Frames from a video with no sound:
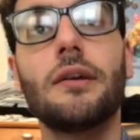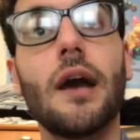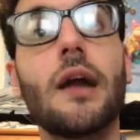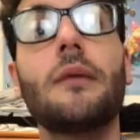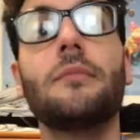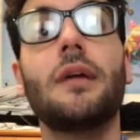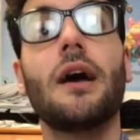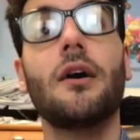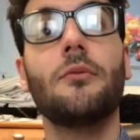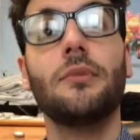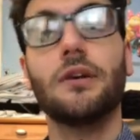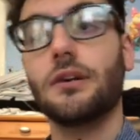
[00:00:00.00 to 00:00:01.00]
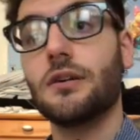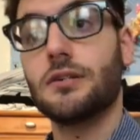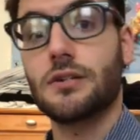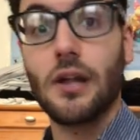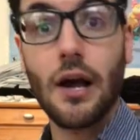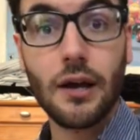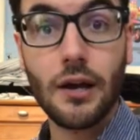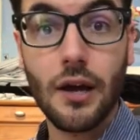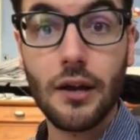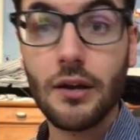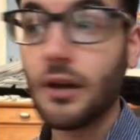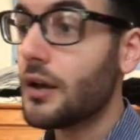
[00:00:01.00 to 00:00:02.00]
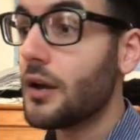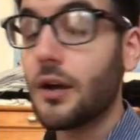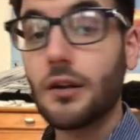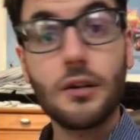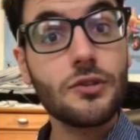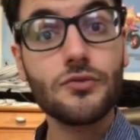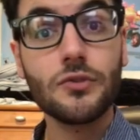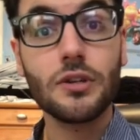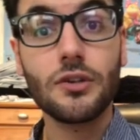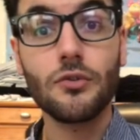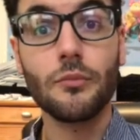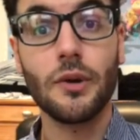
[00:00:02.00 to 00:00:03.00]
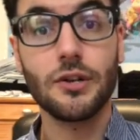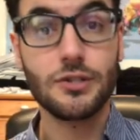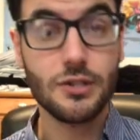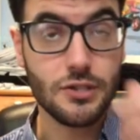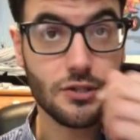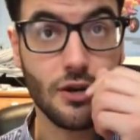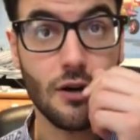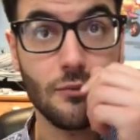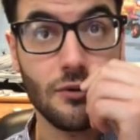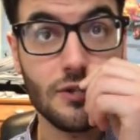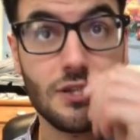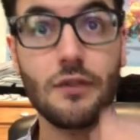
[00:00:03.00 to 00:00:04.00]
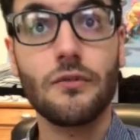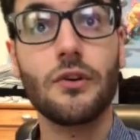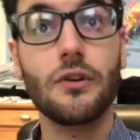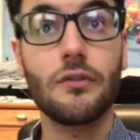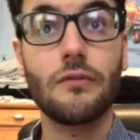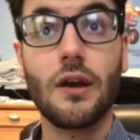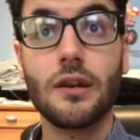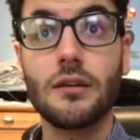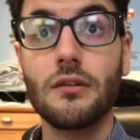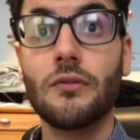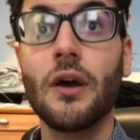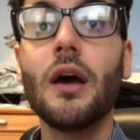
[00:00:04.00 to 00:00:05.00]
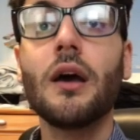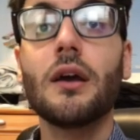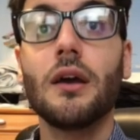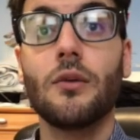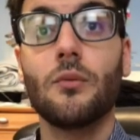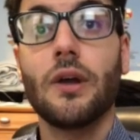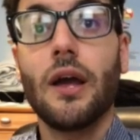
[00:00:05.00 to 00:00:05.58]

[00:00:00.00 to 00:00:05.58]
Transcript: get him down because Lock-On doesn't really do much to Skarmory. It's not very effective, and we